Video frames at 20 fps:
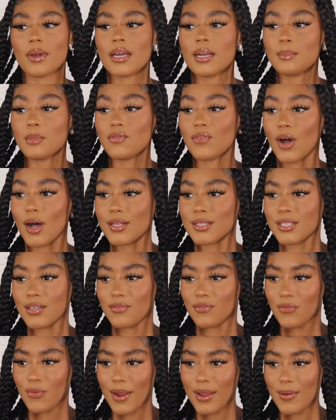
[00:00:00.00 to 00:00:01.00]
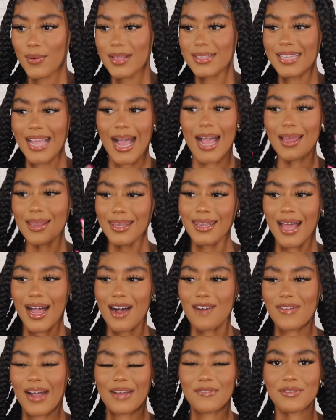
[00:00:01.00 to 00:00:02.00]
we're gonna move on to fragrance. I
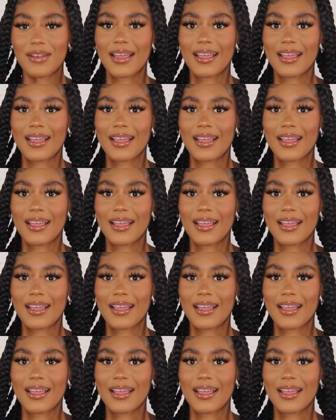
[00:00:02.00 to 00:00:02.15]
feel